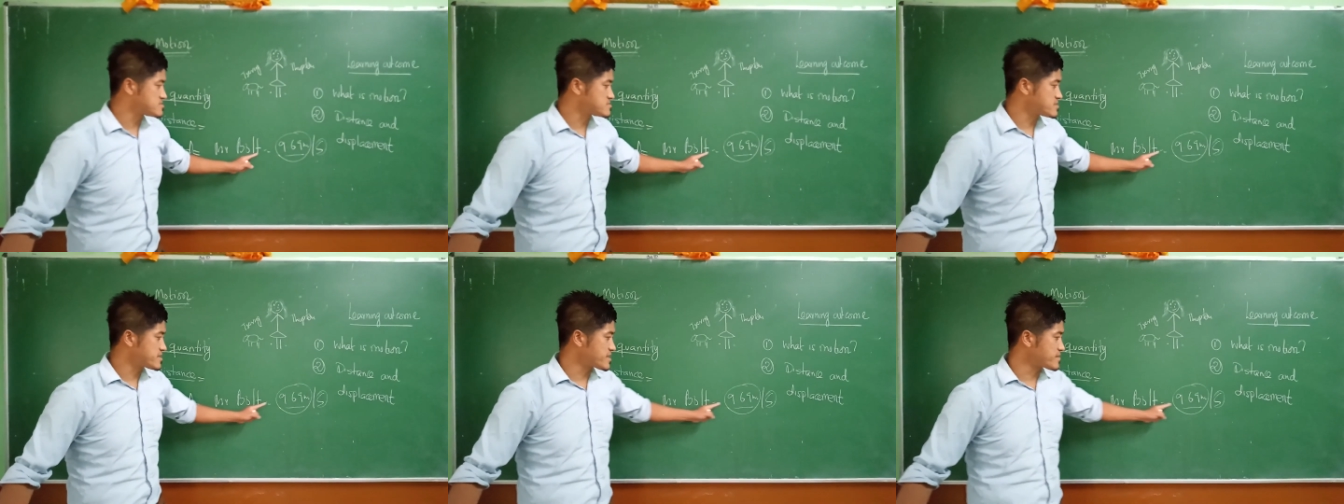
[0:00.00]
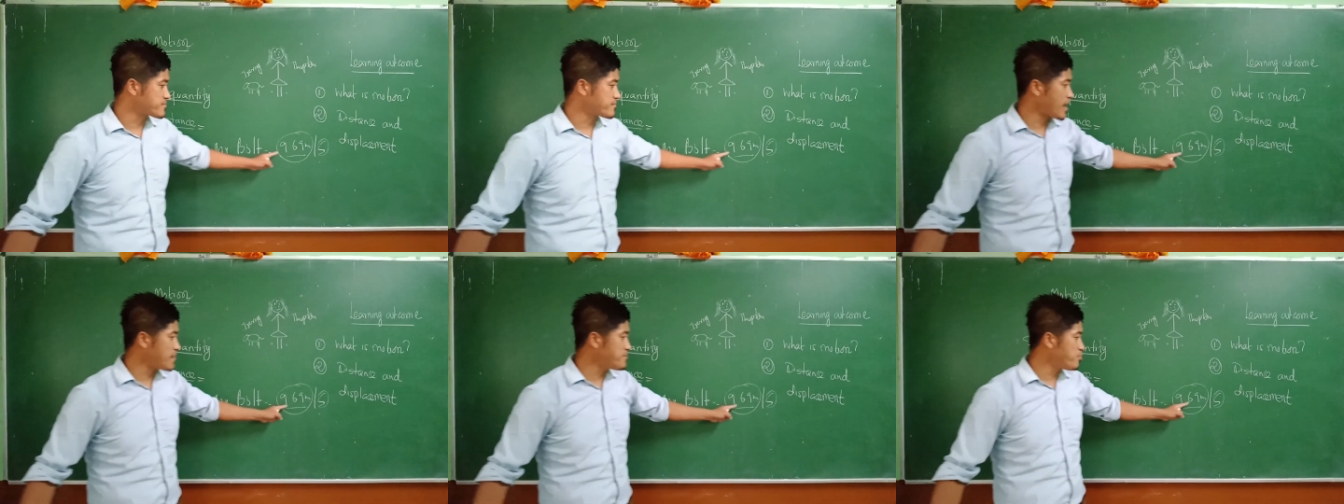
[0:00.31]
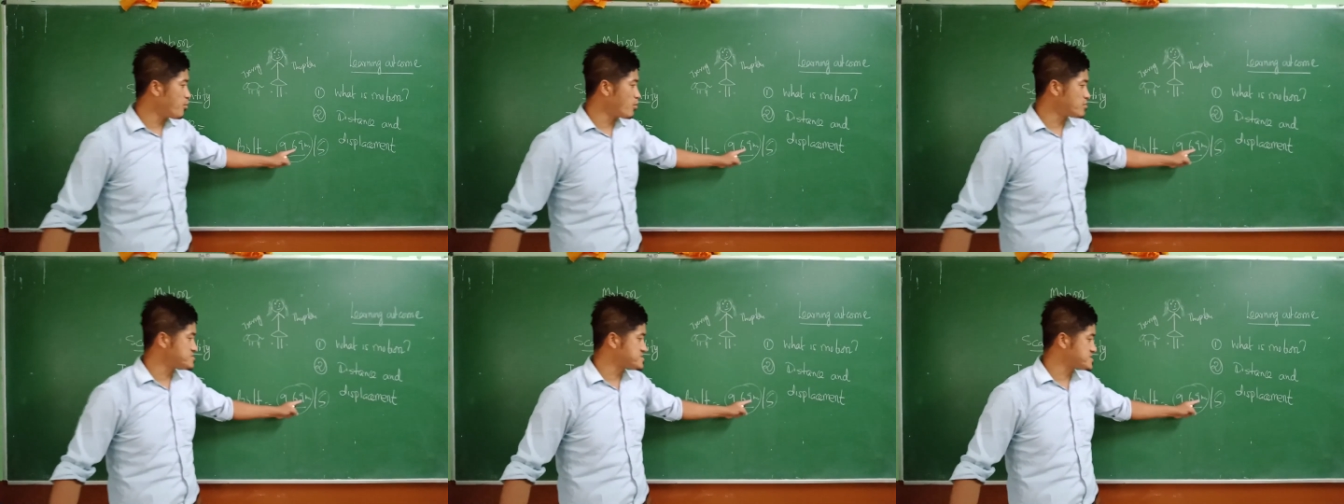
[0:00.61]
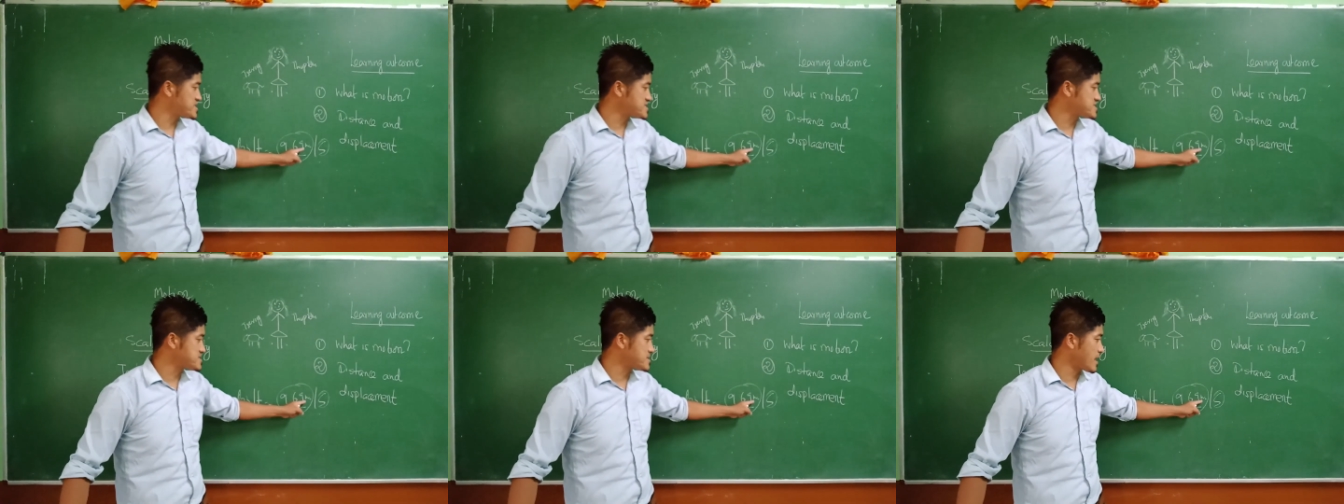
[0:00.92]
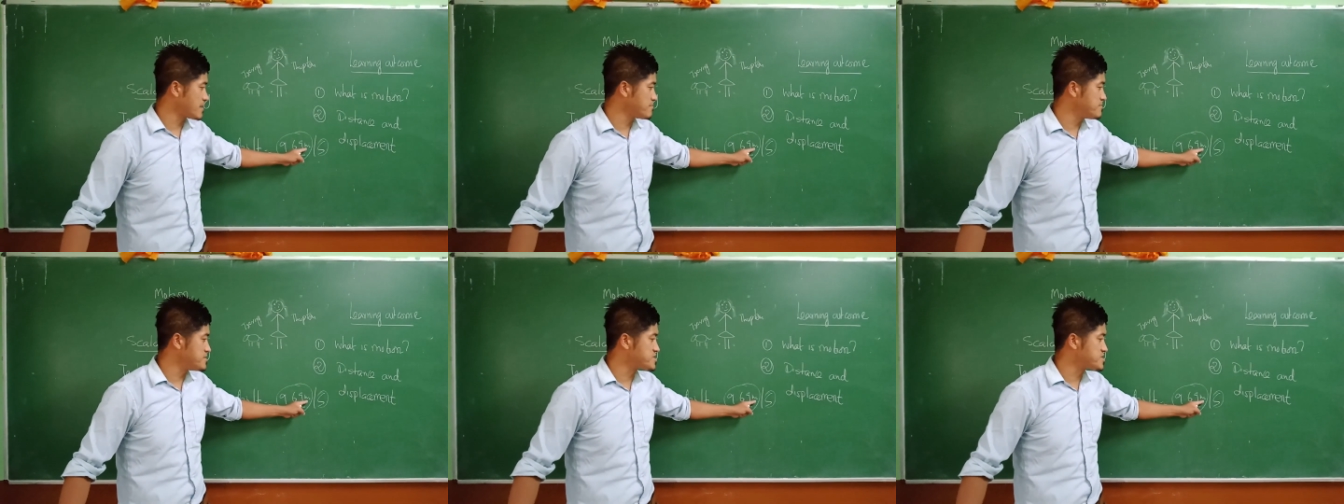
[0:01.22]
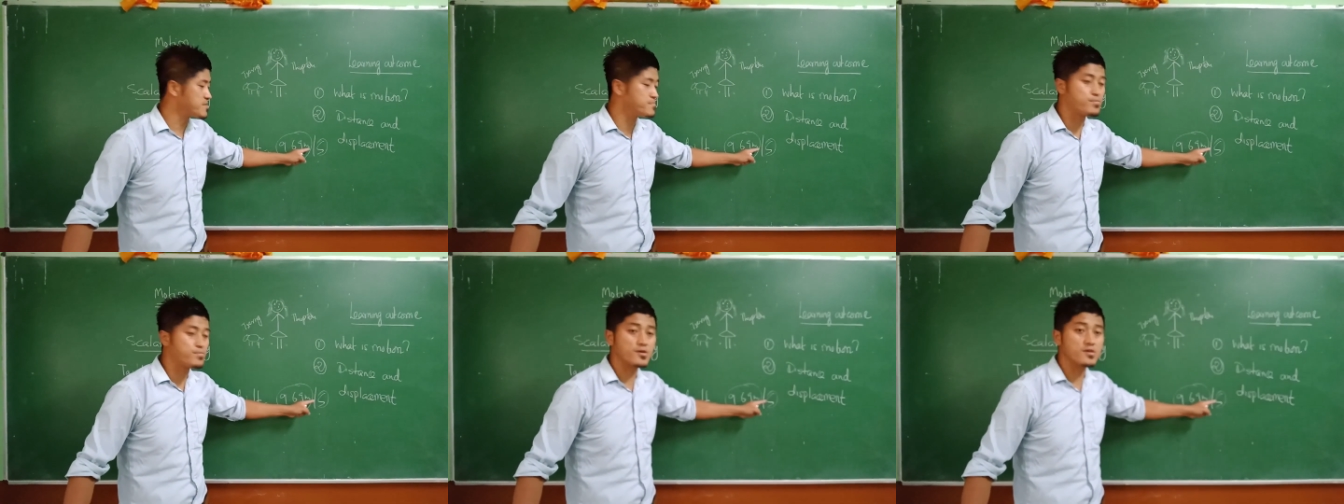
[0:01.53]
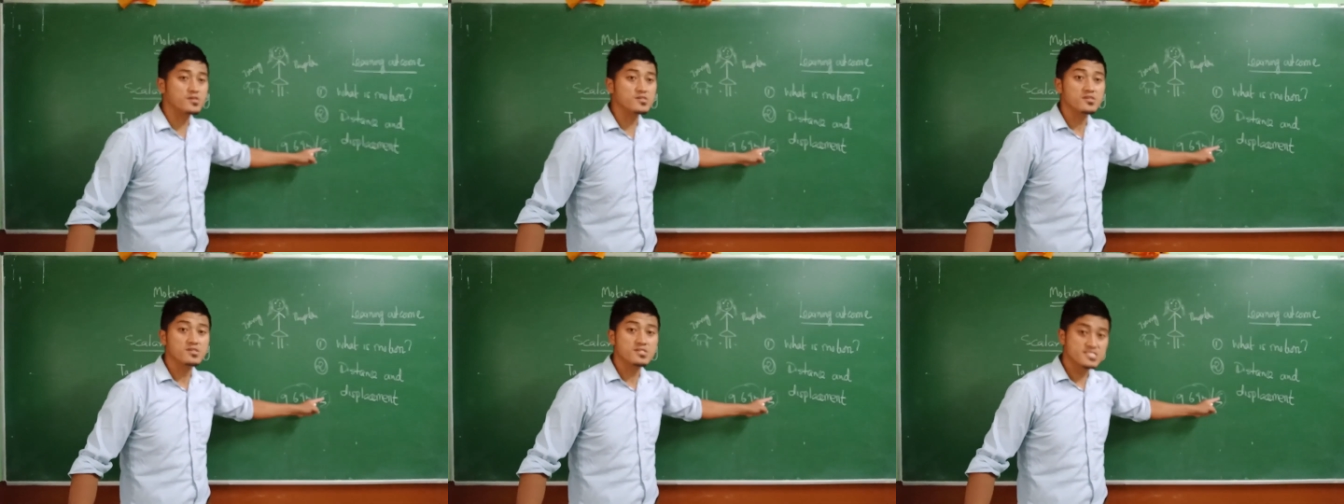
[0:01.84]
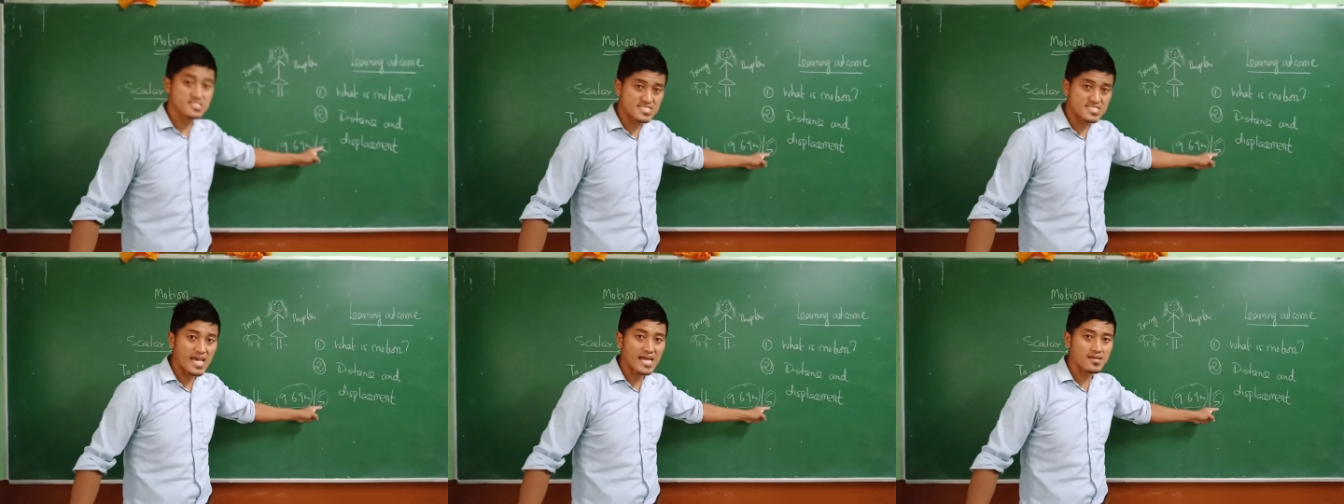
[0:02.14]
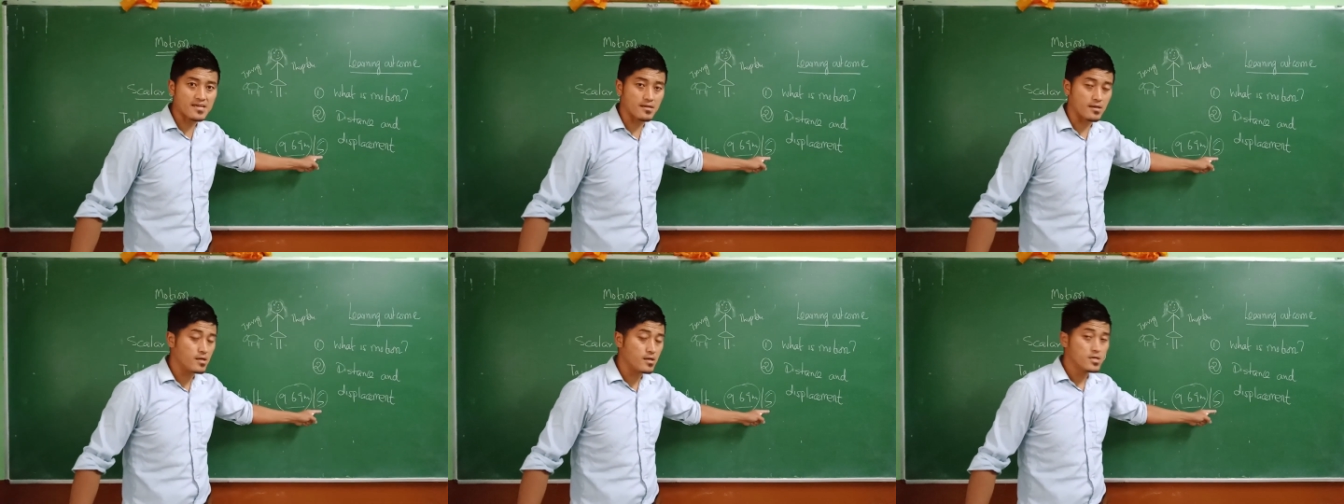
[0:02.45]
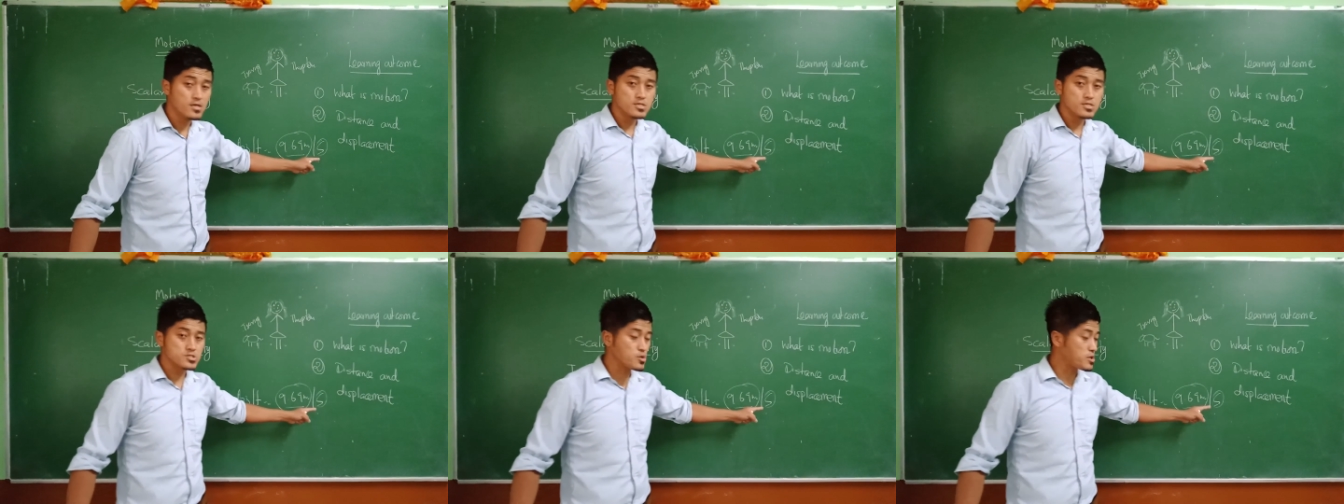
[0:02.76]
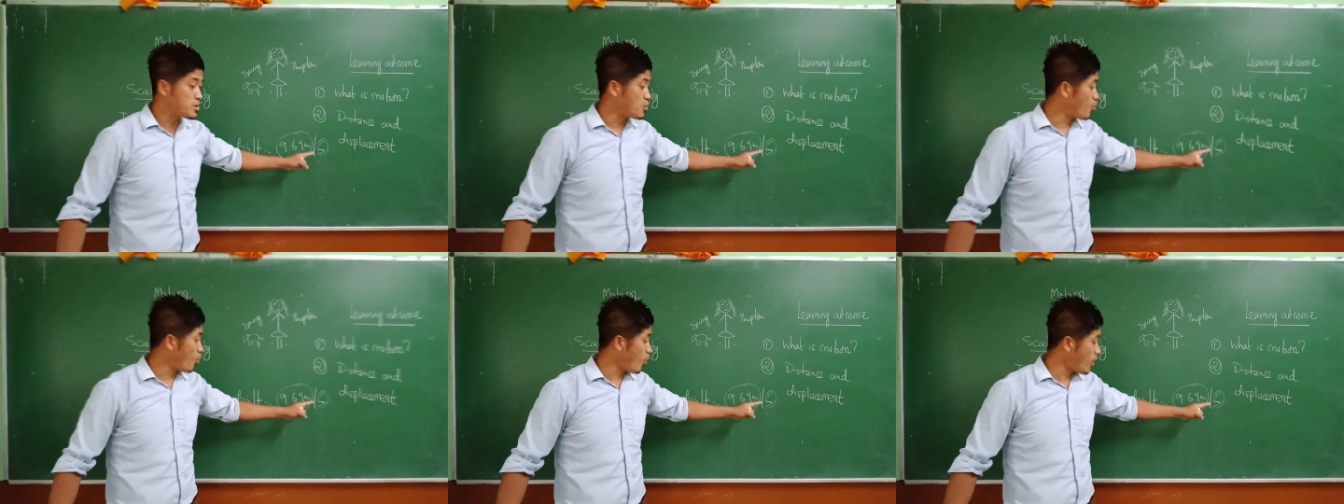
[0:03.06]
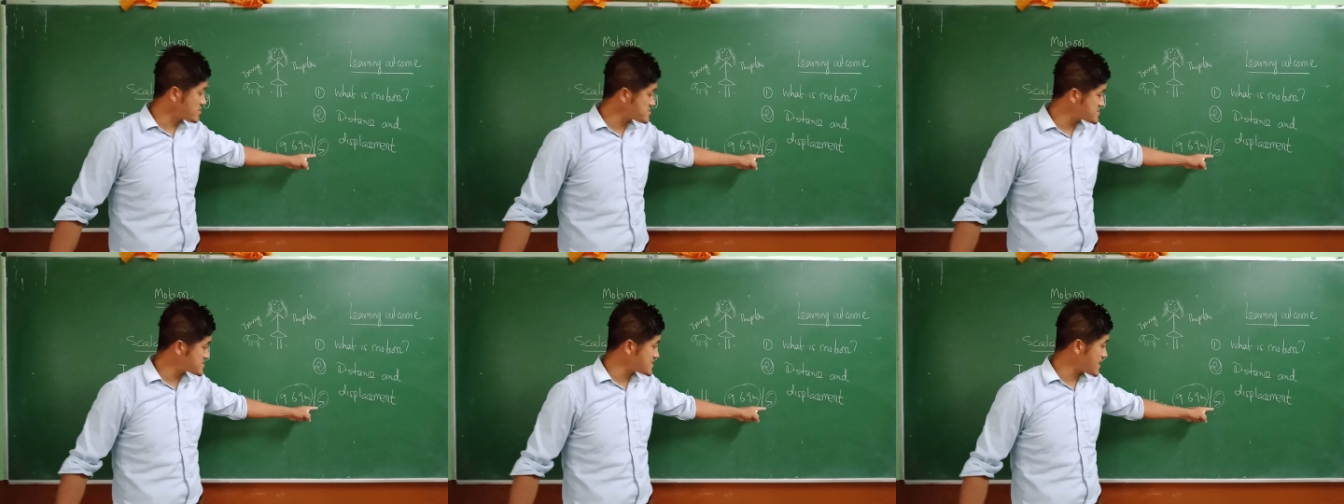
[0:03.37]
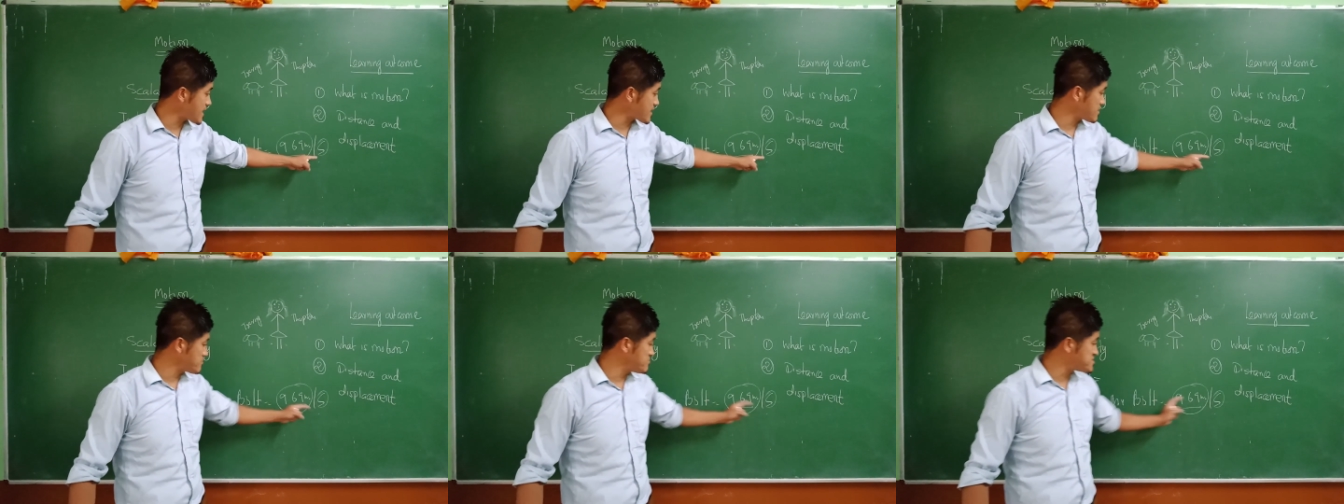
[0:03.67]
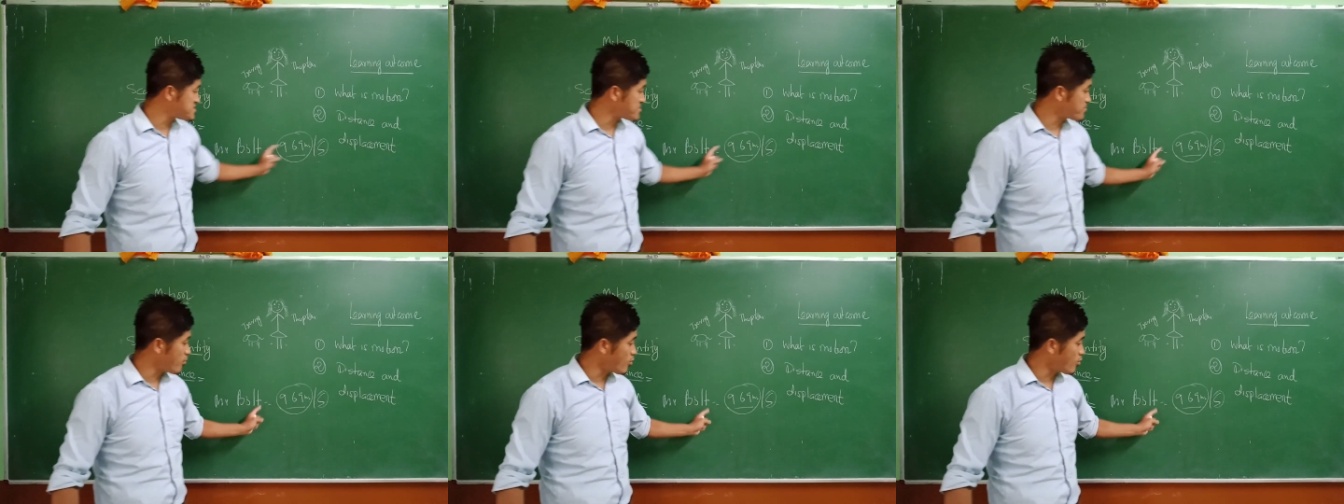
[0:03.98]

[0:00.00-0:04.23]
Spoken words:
running 9.69 meter per second. So in 1 second, Mr.